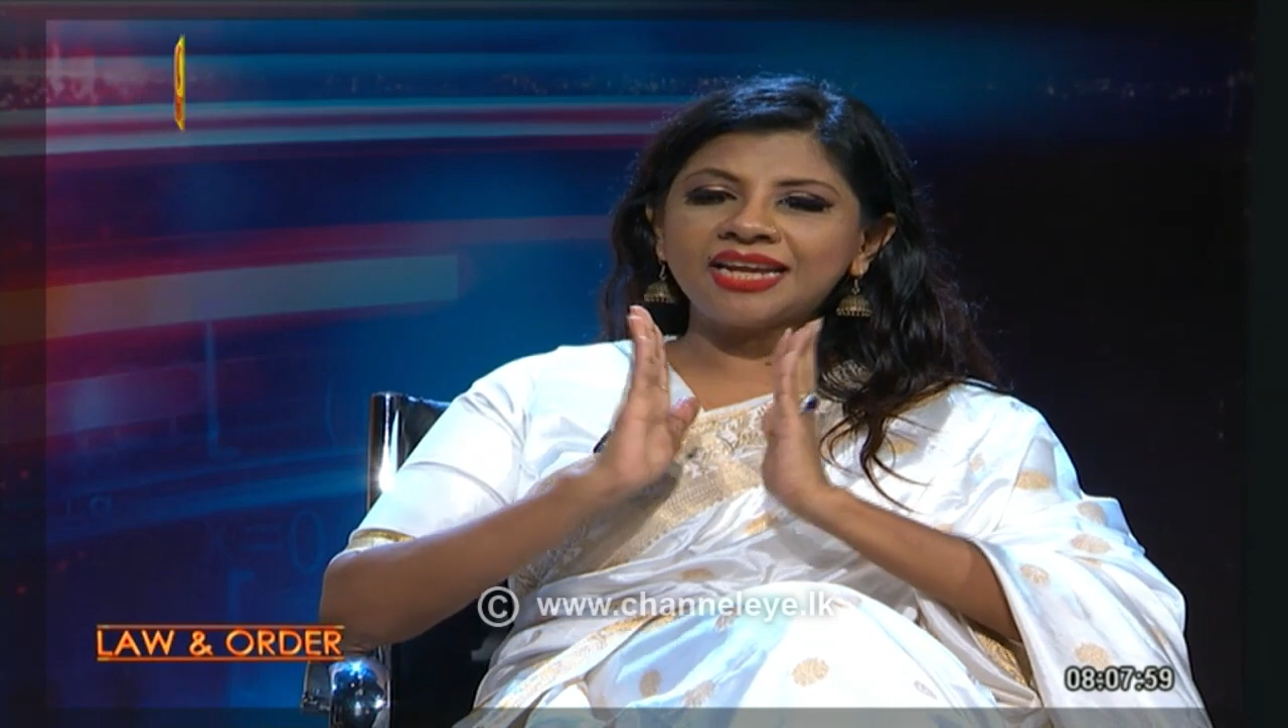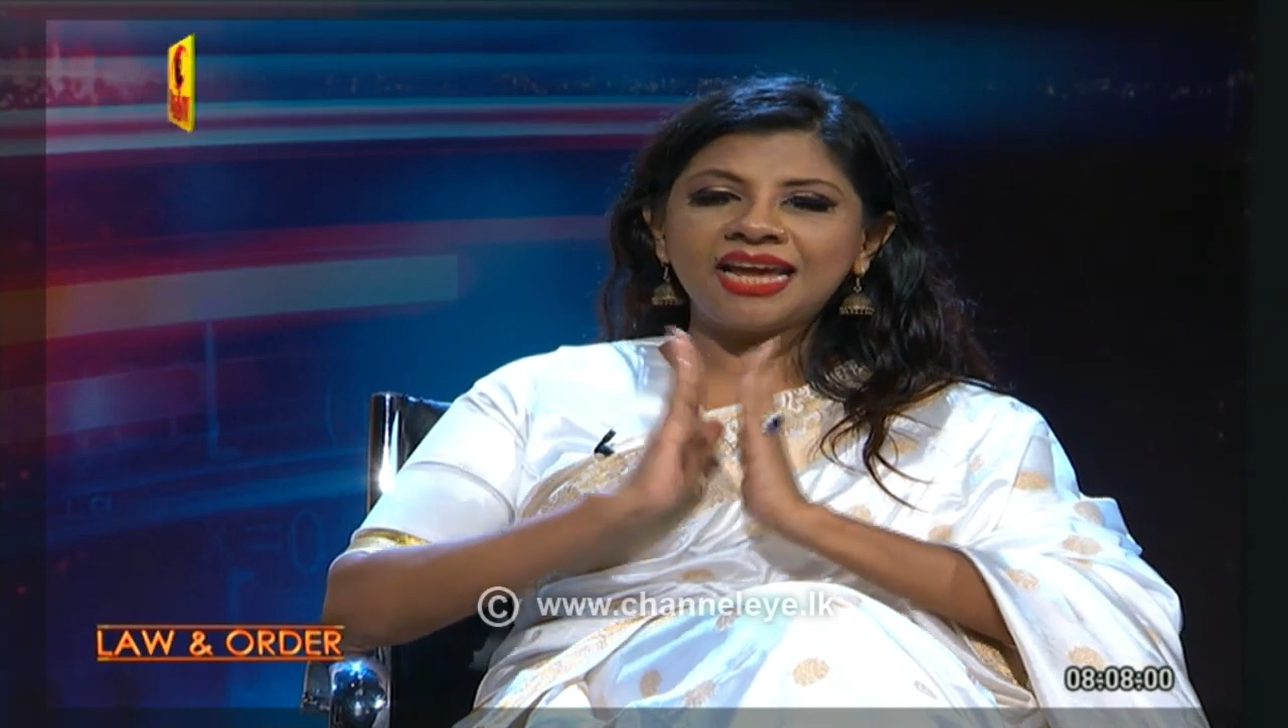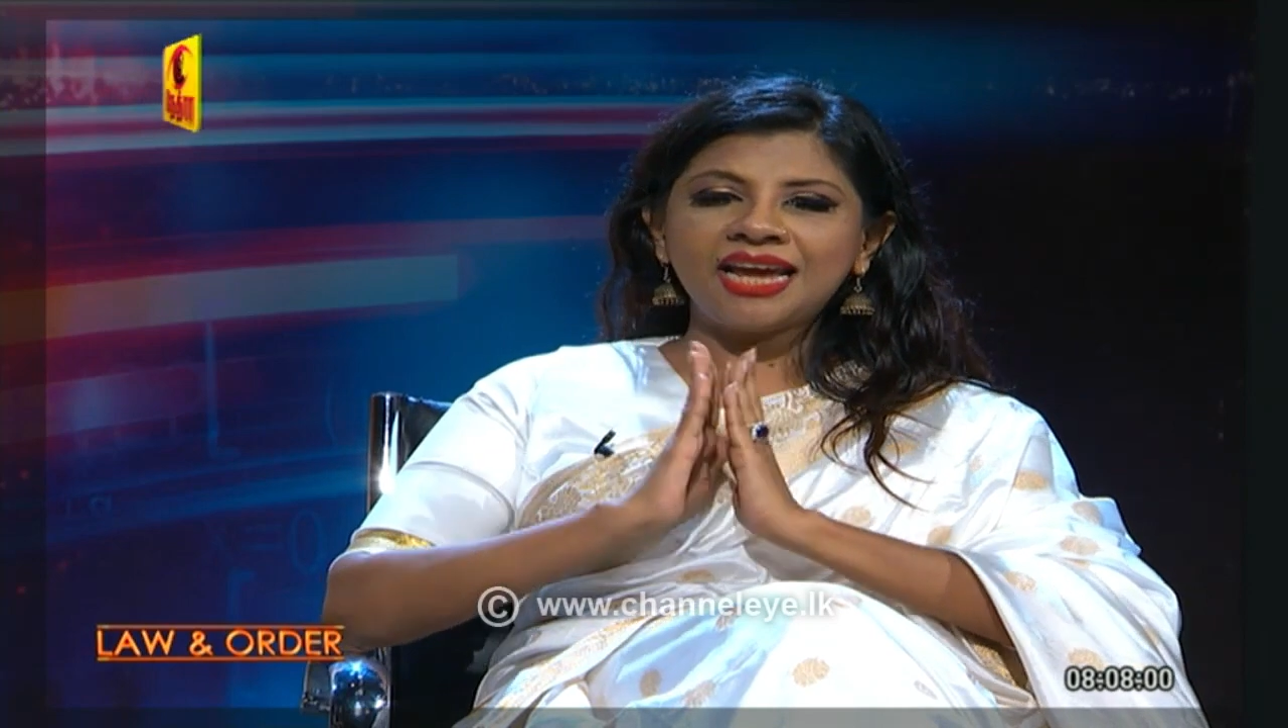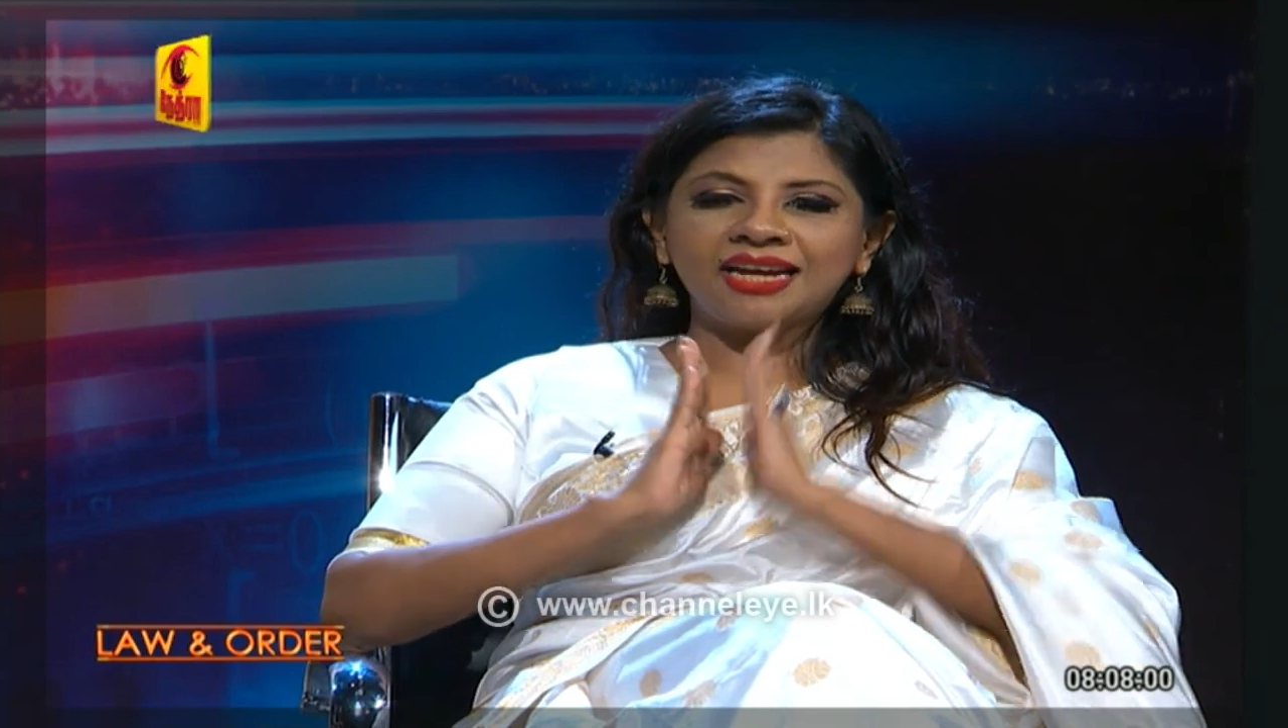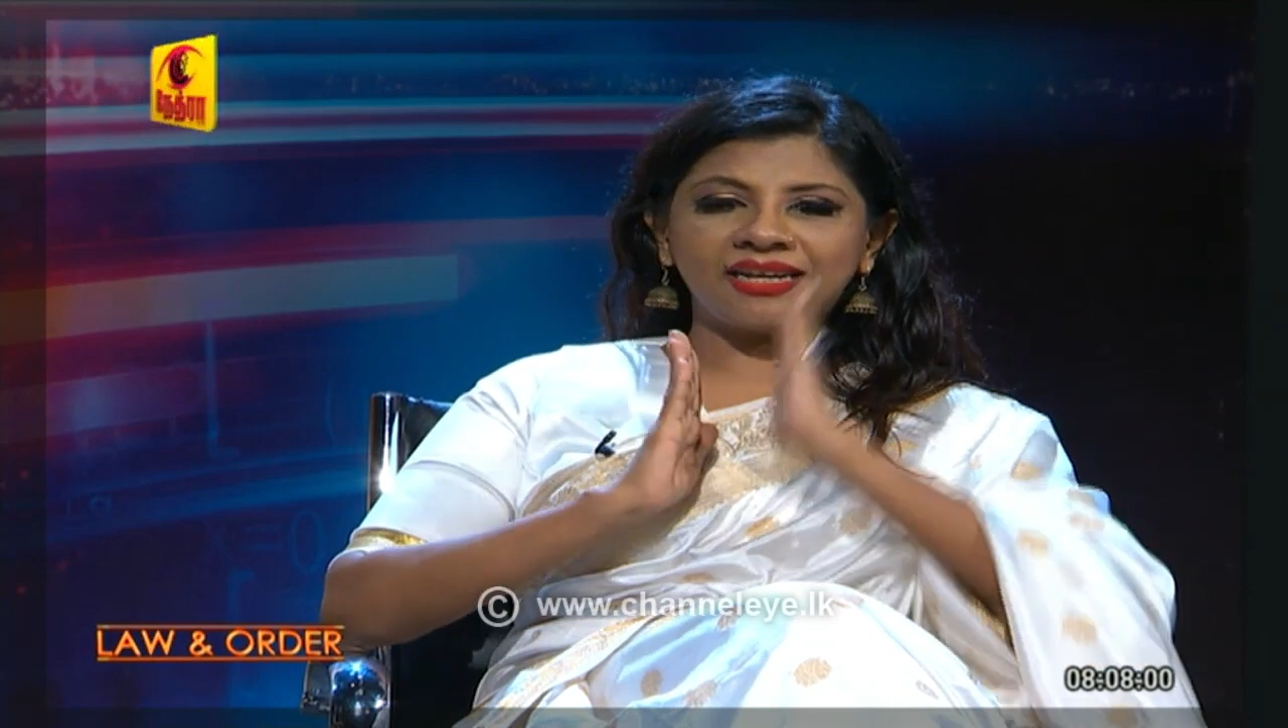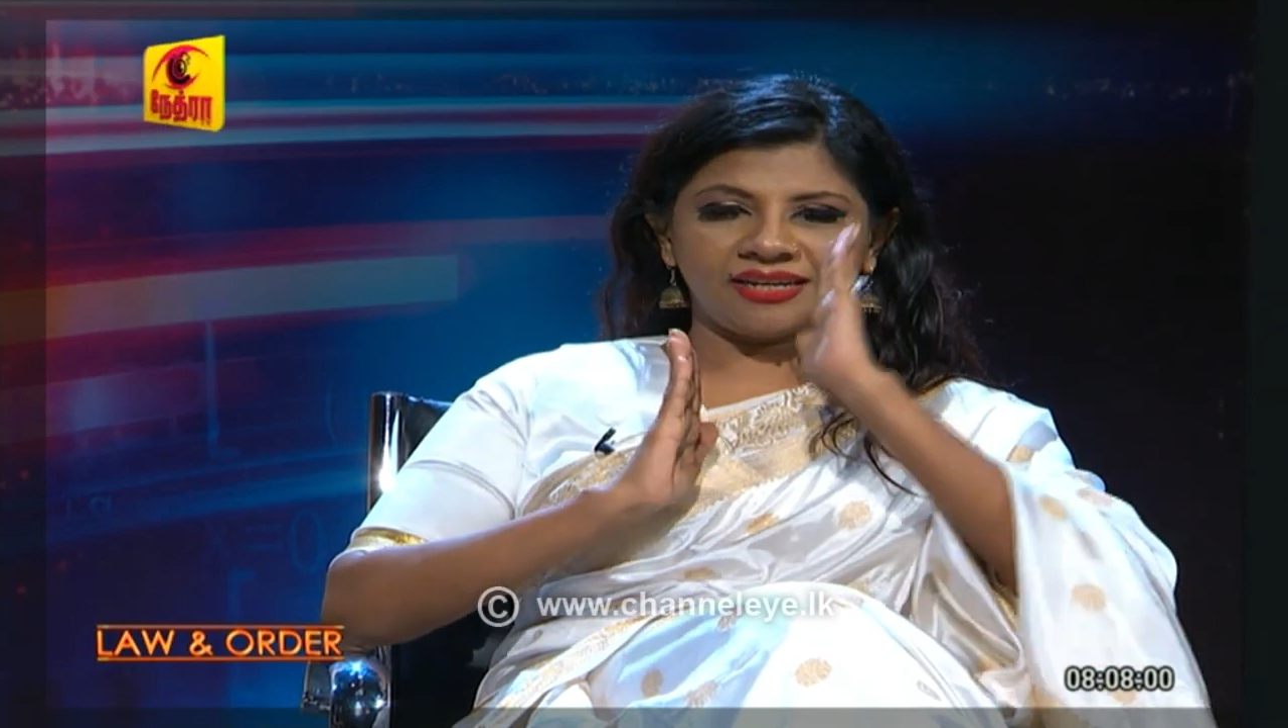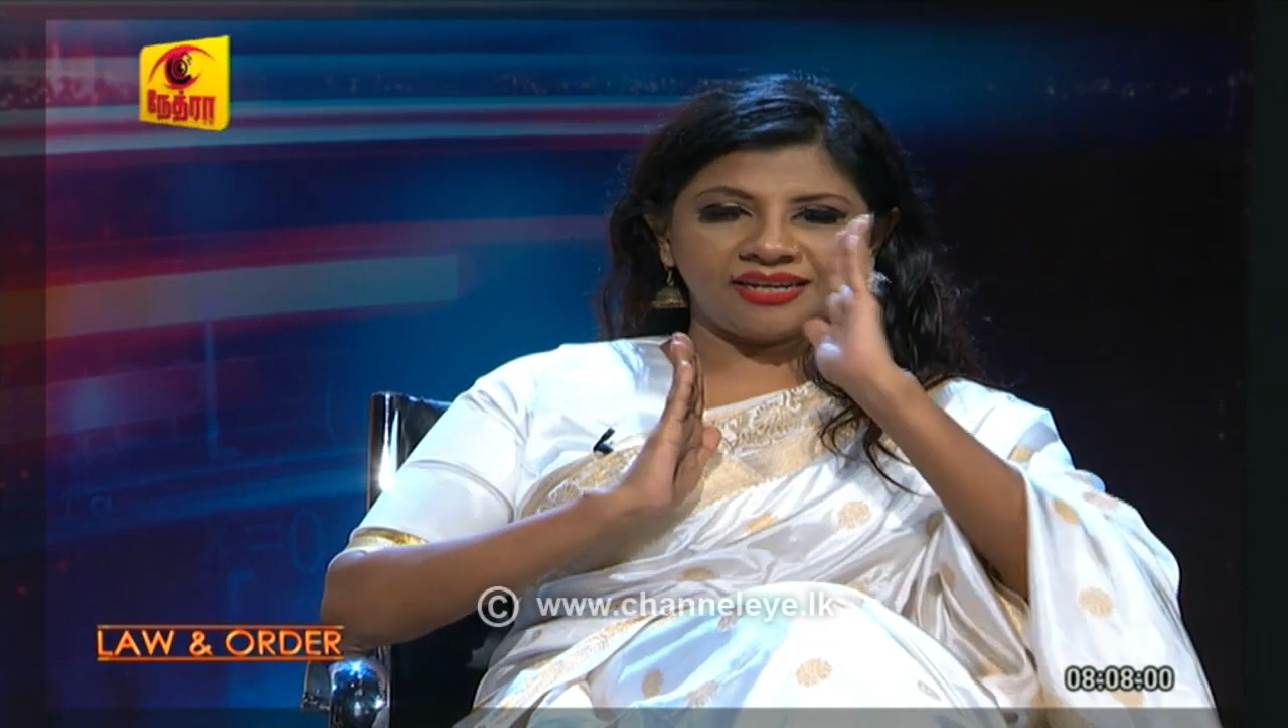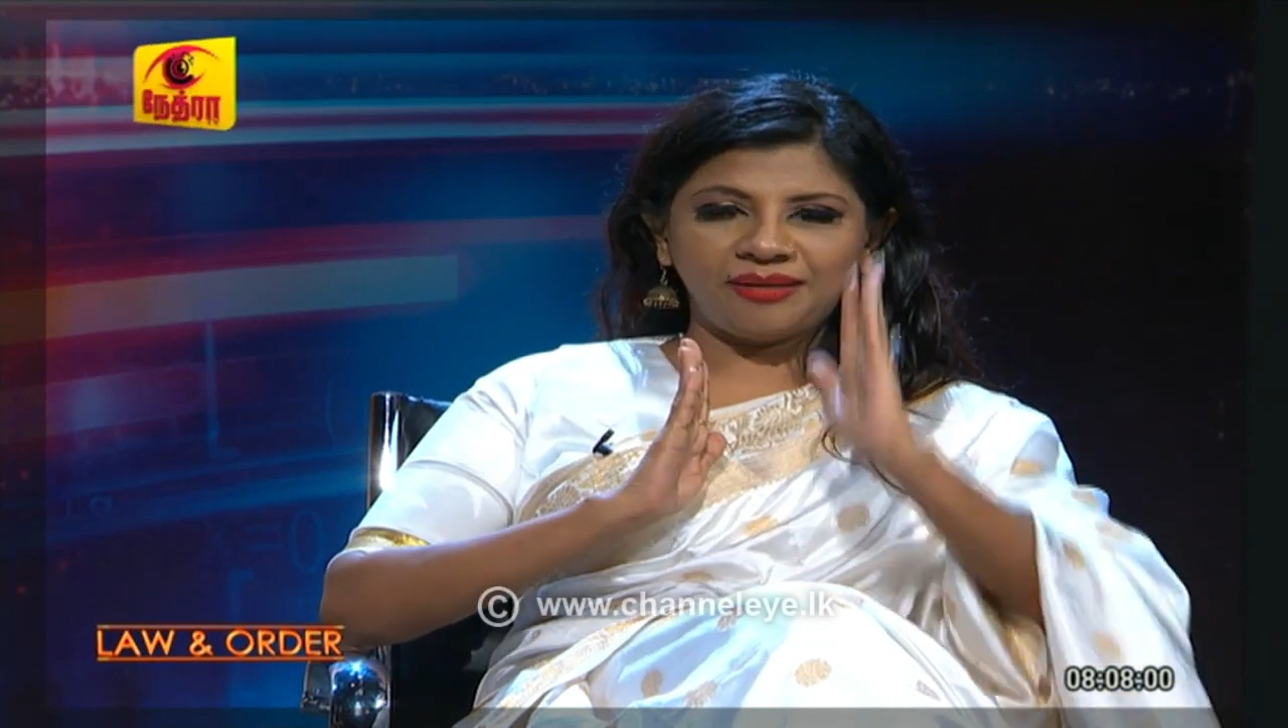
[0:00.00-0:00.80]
take